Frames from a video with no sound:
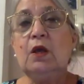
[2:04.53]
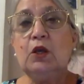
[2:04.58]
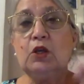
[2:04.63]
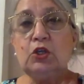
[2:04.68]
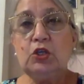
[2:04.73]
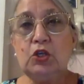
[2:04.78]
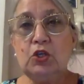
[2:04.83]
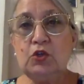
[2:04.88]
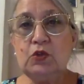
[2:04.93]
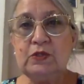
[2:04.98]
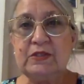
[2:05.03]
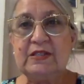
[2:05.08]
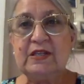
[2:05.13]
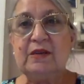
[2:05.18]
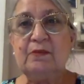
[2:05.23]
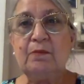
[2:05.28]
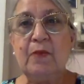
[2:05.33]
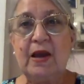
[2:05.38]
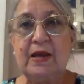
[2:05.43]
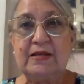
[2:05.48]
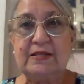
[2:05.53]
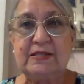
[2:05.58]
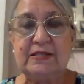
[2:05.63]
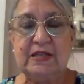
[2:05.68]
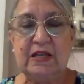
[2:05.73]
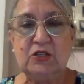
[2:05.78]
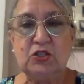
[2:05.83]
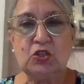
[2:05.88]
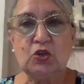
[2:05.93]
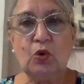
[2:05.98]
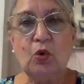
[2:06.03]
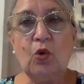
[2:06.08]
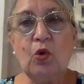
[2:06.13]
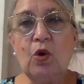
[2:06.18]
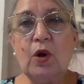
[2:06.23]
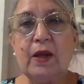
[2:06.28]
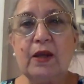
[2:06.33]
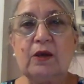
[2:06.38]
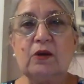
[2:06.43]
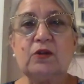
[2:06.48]
using my essential
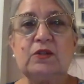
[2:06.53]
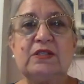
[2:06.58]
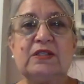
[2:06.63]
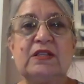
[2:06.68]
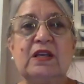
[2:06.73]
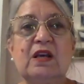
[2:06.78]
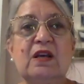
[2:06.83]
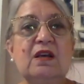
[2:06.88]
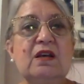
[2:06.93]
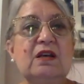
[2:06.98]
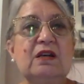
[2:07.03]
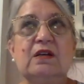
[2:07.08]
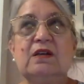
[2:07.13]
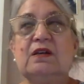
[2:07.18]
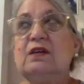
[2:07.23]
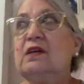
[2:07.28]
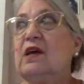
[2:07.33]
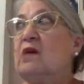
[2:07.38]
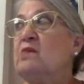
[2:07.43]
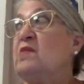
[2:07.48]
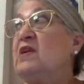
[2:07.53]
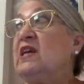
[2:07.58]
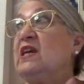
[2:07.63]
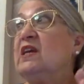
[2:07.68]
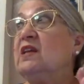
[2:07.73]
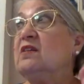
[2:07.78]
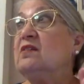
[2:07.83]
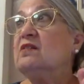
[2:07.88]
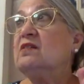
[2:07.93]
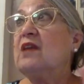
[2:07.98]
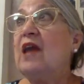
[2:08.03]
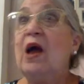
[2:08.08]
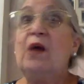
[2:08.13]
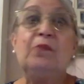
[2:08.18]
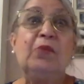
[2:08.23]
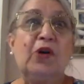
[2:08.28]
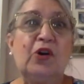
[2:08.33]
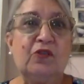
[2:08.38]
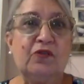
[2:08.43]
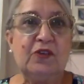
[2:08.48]
oils. I mean, how
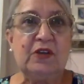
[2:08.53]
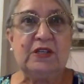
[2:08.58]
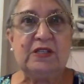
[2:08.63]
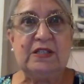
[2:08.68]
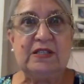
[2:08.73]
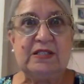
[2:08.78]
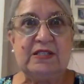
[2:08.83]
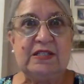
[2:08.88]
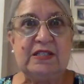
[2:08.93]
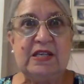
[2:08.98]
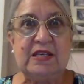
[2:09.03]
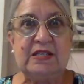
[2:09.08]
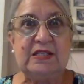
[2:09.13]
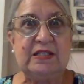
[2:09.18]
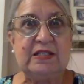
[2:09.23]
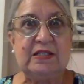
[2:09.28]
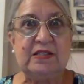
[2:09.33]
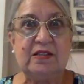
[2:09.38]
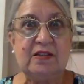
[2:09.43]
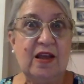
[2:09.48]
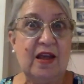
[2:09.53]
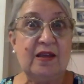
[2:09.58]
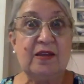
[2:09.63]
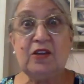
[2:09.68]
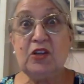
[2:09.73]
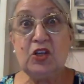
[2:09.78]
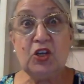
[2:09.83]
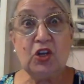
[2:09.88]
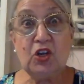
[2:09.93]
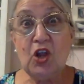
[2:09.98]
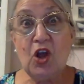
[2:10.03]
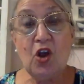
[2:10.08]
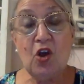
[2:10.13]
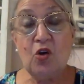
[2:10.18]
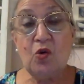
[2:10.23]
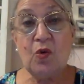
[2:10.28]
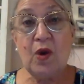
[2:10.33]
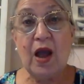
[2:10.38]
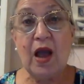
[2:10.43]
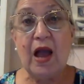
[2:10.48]
perfect is this? I
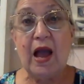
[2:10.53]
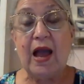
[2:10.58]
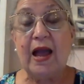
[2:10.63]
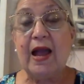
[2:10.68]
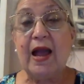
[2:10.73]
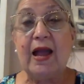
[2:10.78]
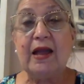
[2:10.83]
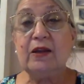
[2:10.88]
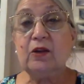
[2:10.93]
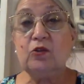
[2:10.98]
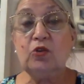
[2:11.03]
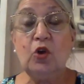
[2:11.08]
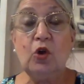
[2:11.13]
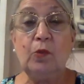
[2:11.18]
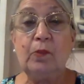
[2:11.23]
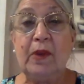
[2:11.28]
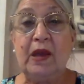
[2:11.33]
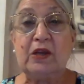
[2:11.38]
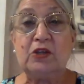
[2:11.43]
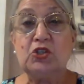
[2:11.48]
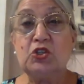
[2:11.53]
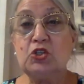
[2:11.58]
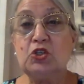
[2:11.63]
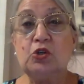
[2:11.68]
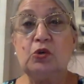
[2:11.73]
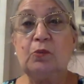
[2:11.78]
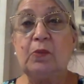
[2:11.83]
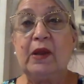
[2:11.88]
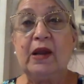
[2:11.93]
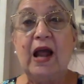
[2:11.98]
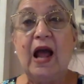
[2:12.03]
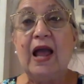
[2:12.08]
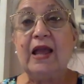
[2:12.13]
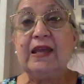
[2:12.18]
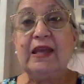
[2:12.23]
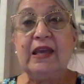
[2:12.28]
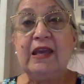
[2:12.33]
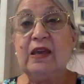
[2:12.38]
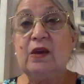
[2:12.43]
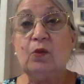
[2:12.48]
don't know about you, but I
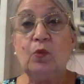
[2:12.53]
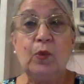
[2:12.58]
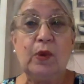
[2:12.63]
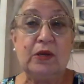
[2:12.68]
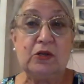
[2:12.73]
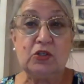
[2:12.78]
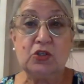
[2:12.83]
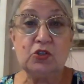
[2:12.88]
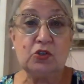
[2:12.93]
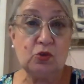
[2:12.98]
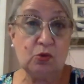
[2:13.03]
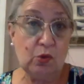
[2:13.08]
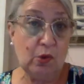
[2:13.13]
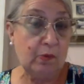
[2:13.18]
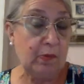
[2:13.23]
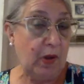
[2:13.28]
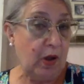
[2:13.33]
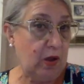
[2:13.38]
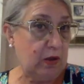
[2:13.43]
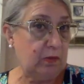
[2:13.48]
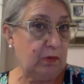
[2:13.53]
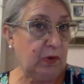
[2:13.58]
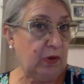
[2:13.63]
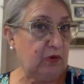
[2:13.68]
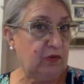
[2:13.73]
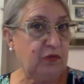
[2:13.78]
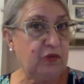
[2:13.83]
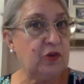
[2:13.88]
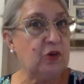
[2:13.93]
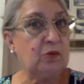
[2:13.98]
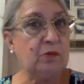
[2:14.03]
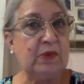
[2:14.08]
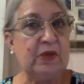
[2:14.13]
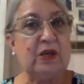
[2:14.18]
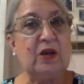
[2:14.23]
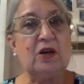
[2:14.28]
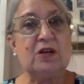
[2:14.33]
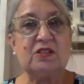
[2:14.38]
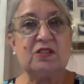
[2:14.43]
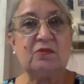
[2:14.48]
can't wear store bought perfume
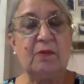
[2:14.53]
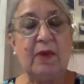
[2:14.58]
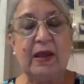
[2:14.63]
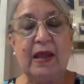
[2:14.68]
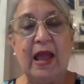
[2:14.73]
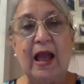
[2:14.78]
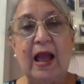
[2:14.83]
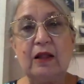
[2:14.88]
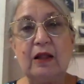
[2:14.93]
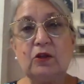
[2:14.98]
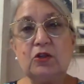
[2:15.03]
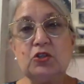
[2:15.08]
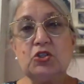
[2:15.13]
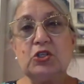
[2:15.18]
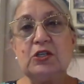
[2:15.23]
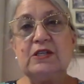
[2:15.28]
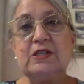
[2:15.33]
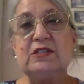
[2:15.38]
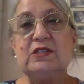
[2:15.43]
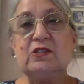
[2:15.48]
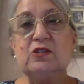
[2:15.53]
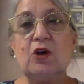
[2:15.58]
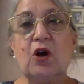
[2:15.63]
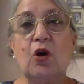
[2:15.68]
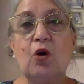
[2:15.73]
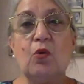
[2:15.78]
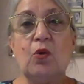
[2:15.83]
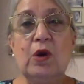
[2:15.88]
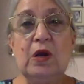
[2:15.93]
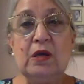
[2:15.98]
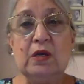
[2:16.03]
because of my allergies. So